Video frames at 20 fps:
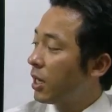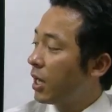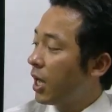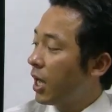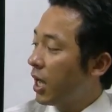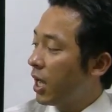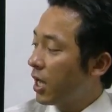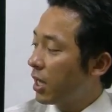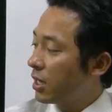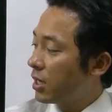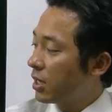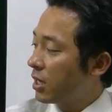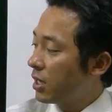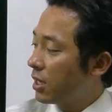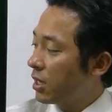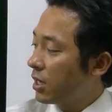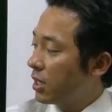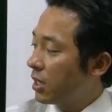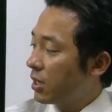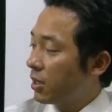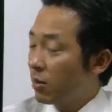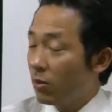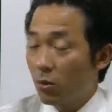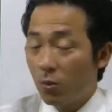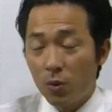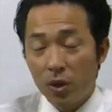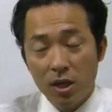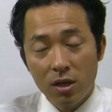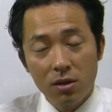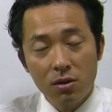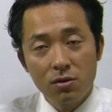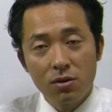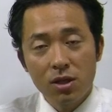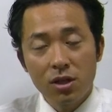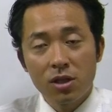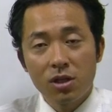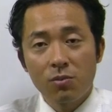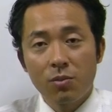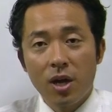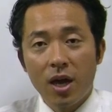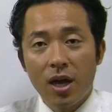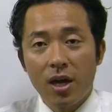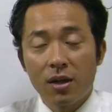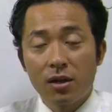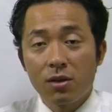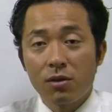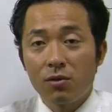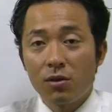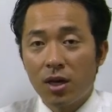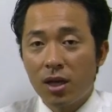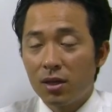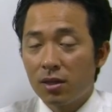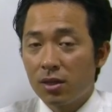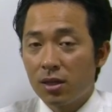And when you are in Japan, your